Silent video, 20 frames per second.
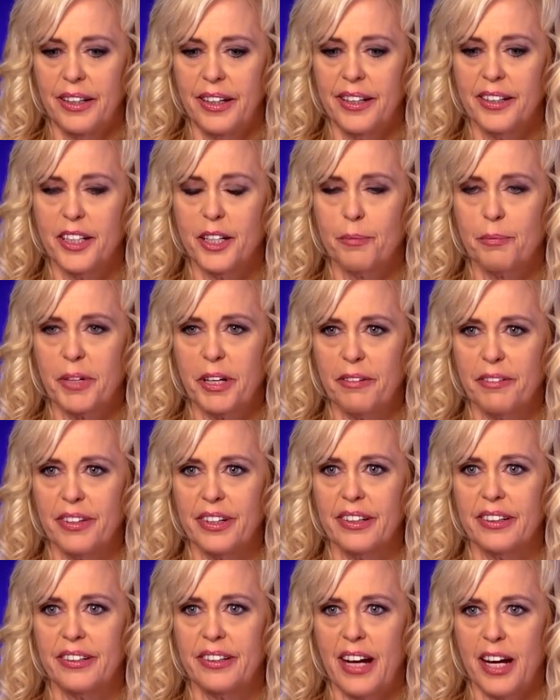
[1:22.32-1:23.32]
end up
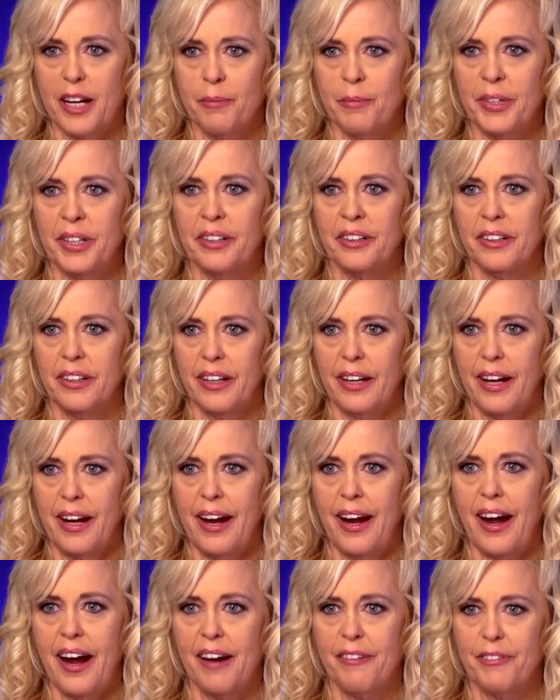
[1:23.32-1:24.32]
giving Diamond
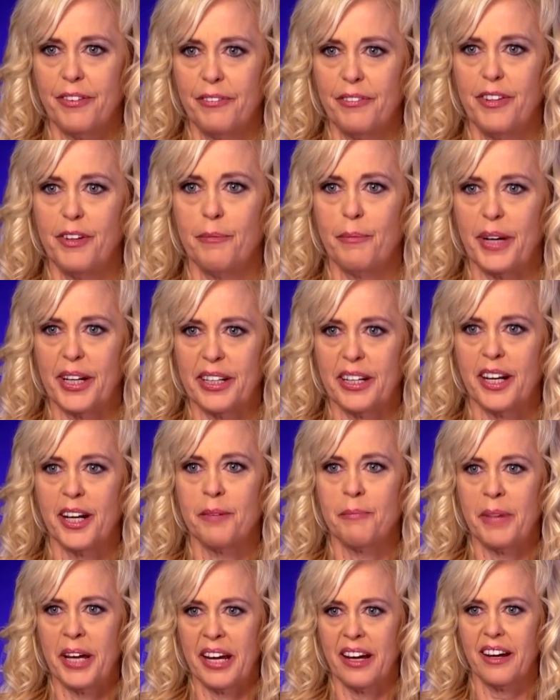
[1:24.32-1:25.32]
half of the money I
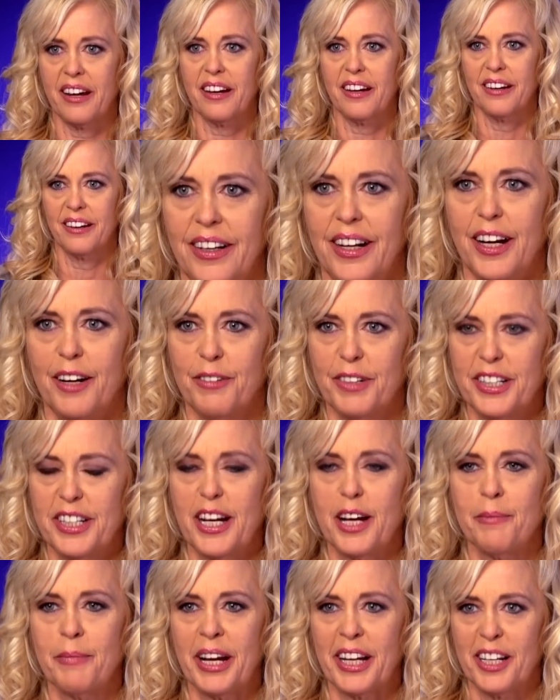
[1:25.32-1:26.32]
make every
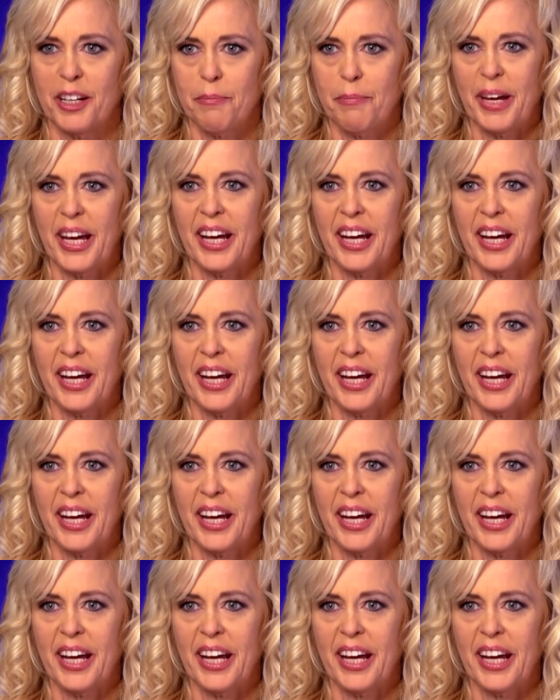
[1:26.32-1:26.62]
time I get